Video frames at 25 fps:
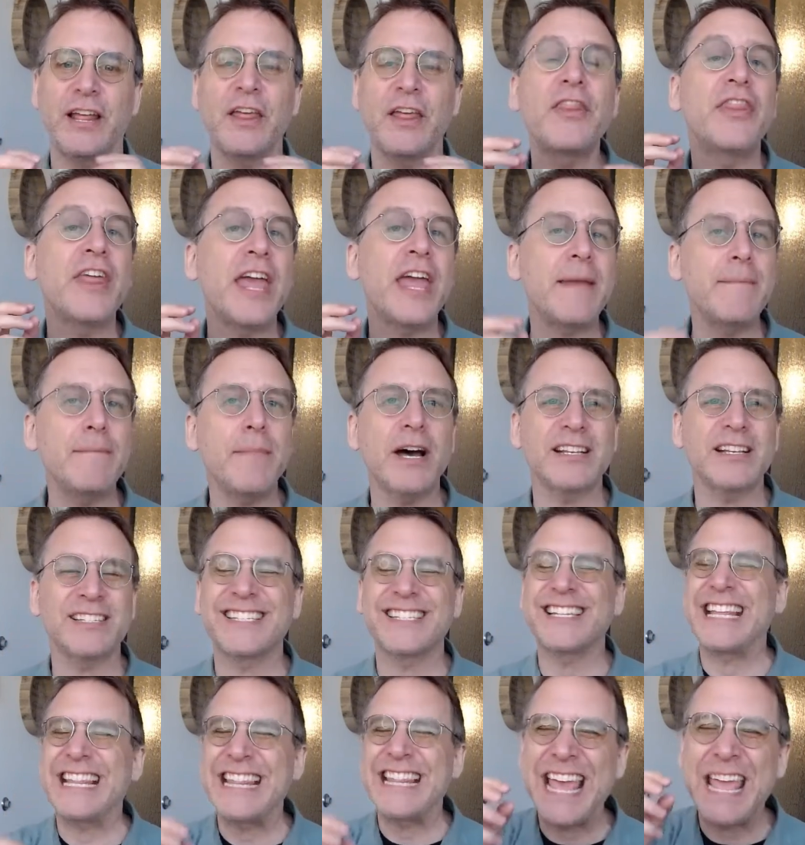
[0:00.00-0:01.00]
They
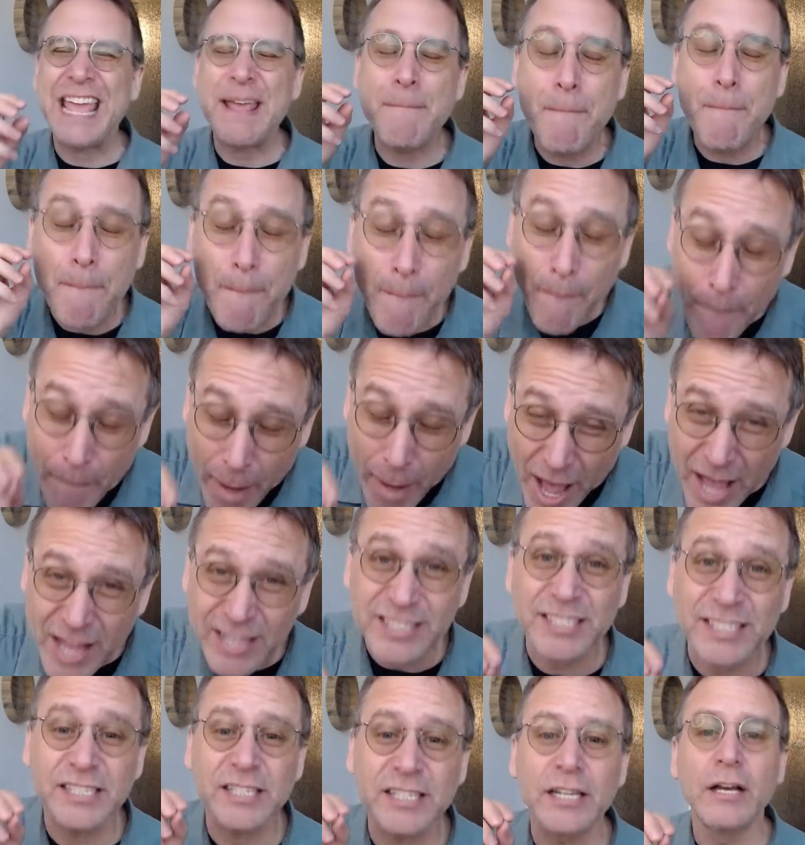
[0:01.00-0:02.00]

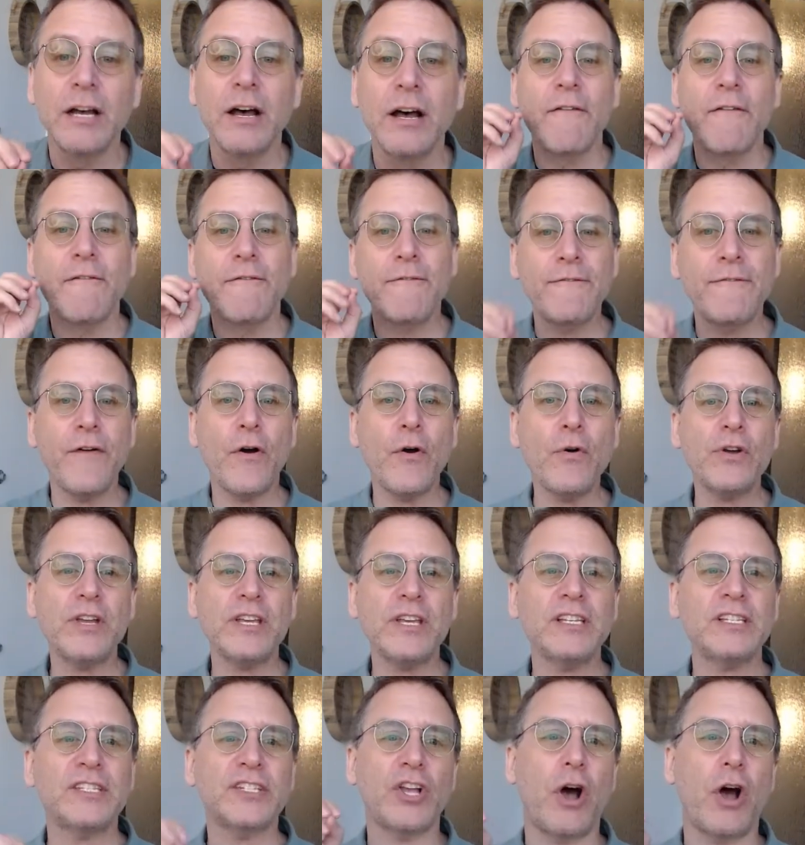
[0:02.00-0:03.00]
must
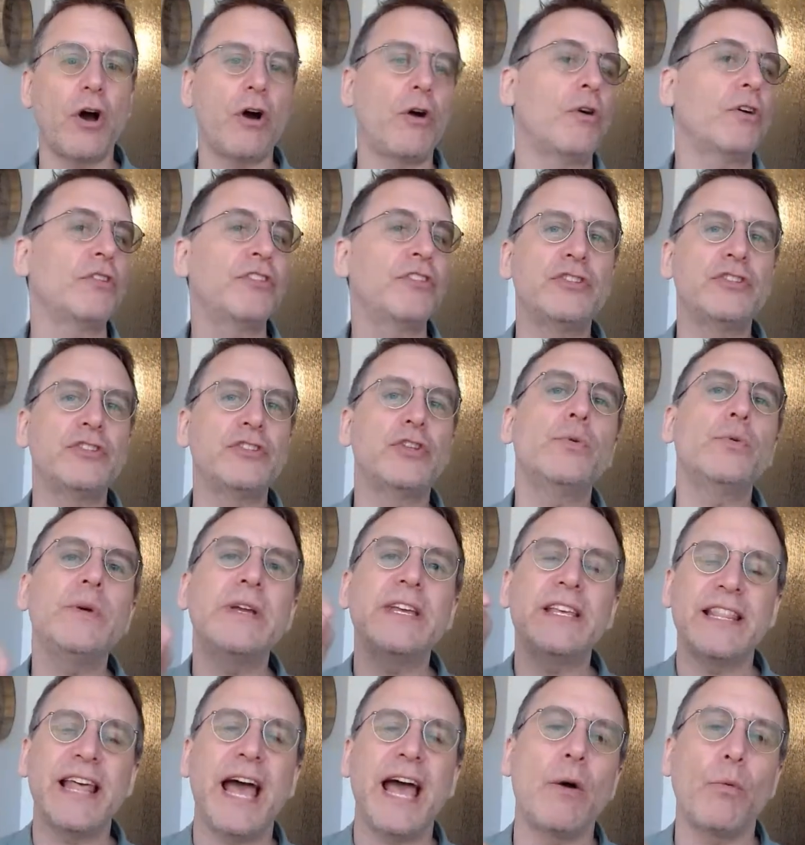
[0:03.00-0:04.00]
focus on
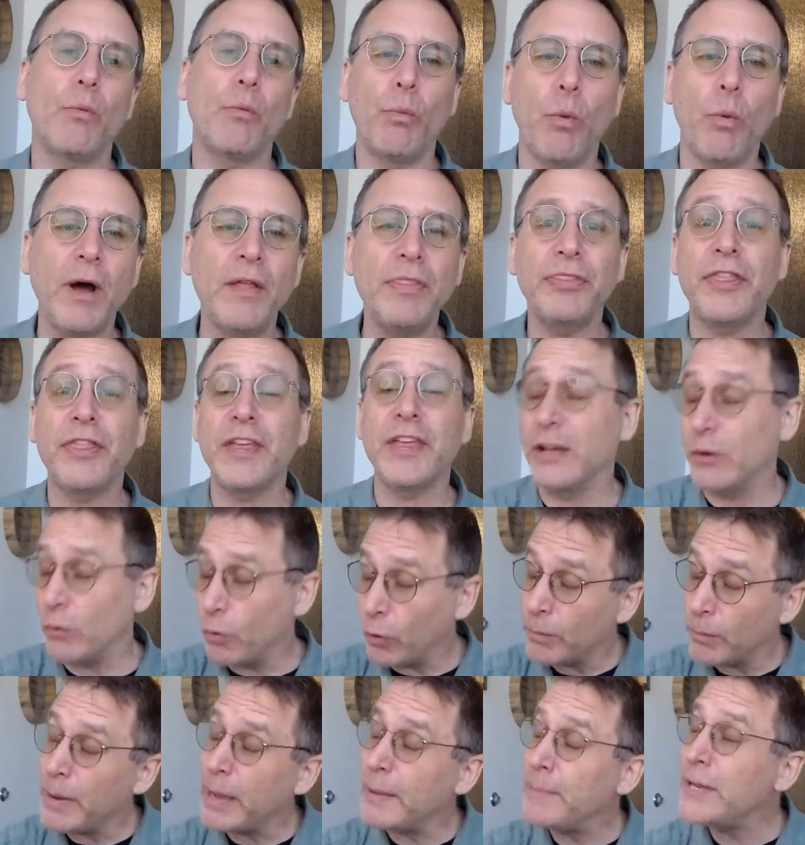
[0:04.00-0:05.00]
doing that one thing
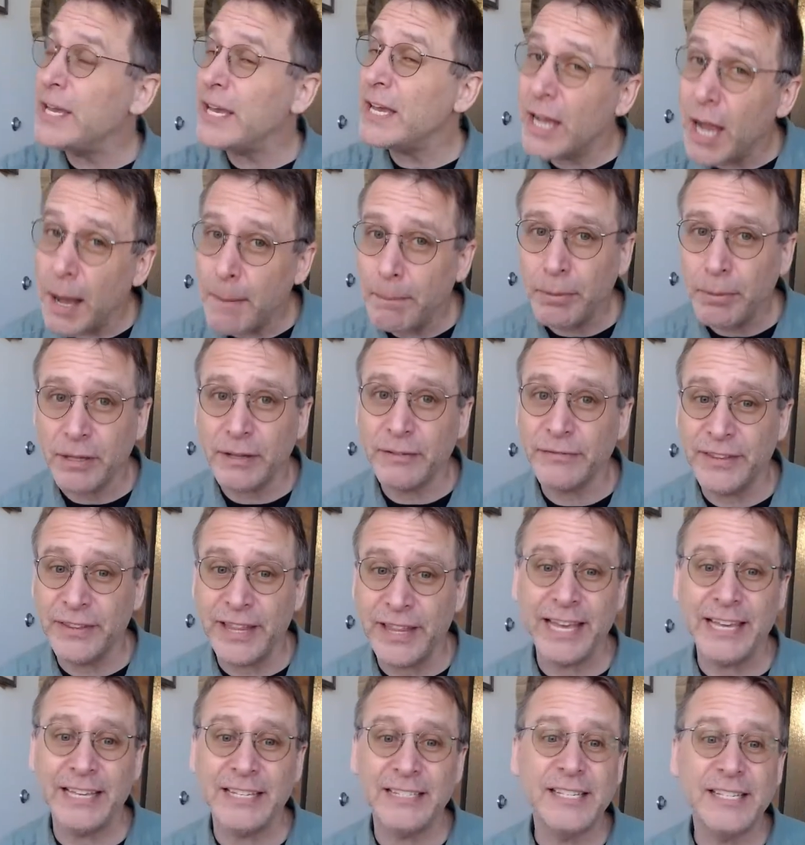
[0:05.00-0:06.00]
or maybe a couple of
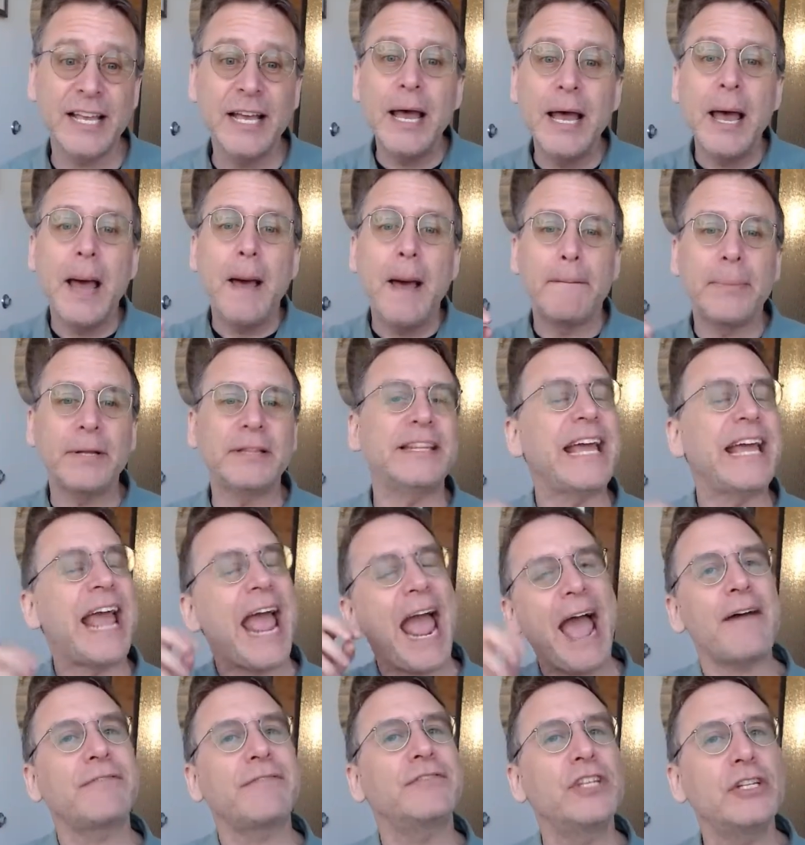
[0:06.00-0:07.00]
things, but they
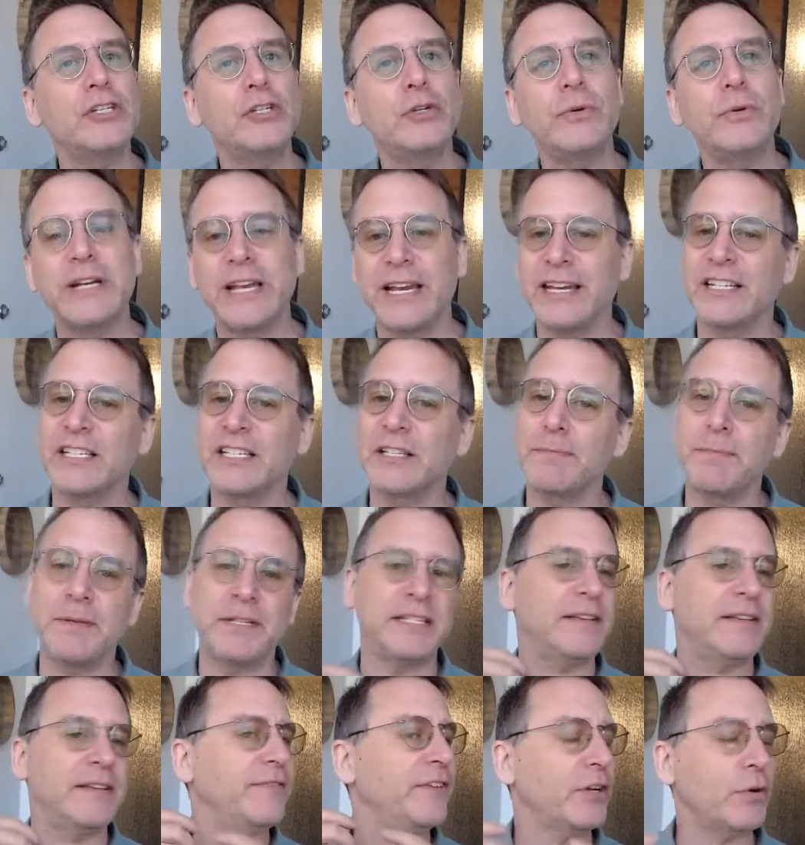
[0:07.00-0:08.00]
have to do it in a
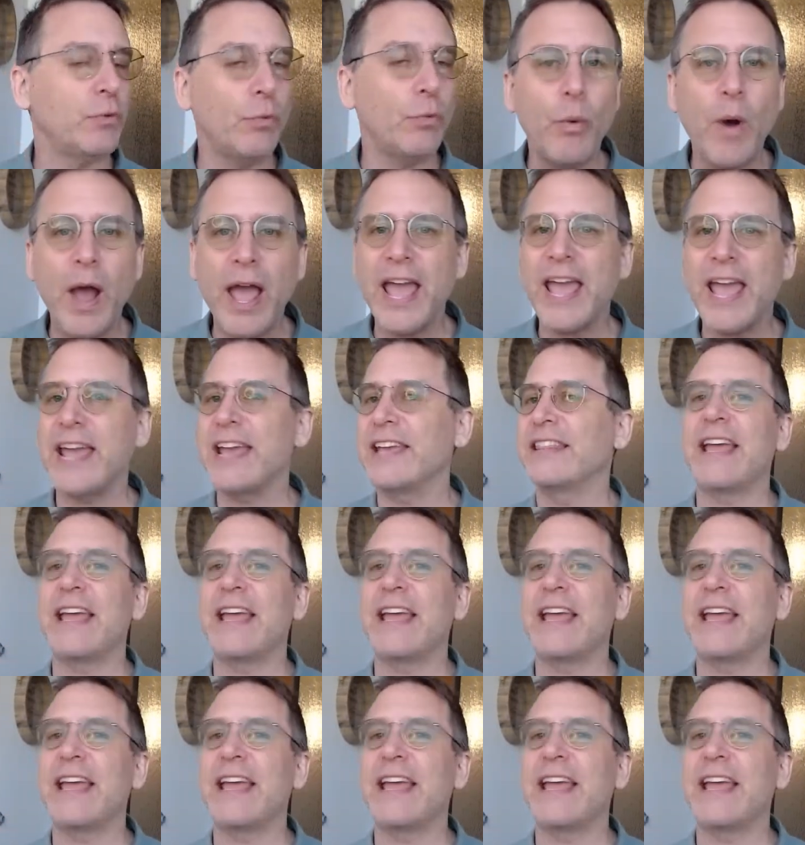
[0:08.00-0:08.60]
specific way.